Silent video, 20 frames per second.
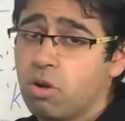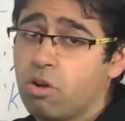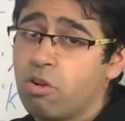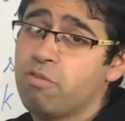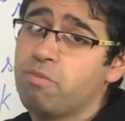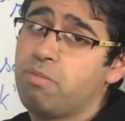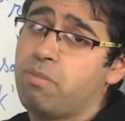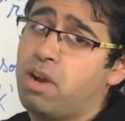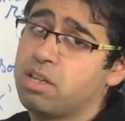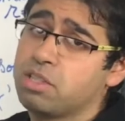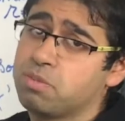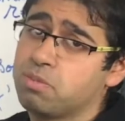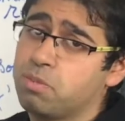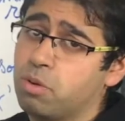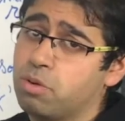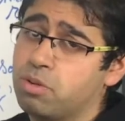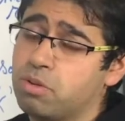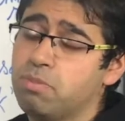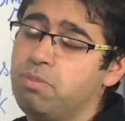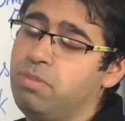of
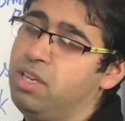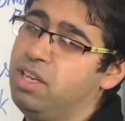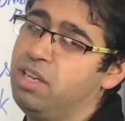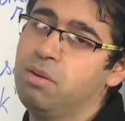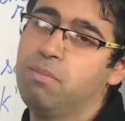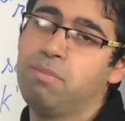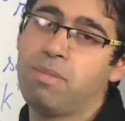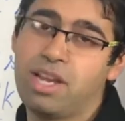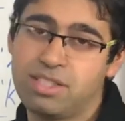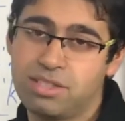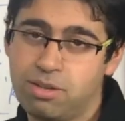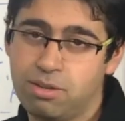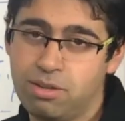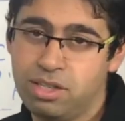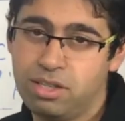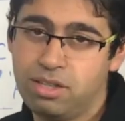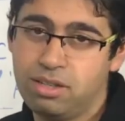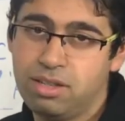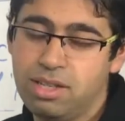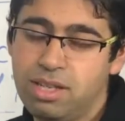passport being a
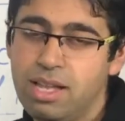masculine.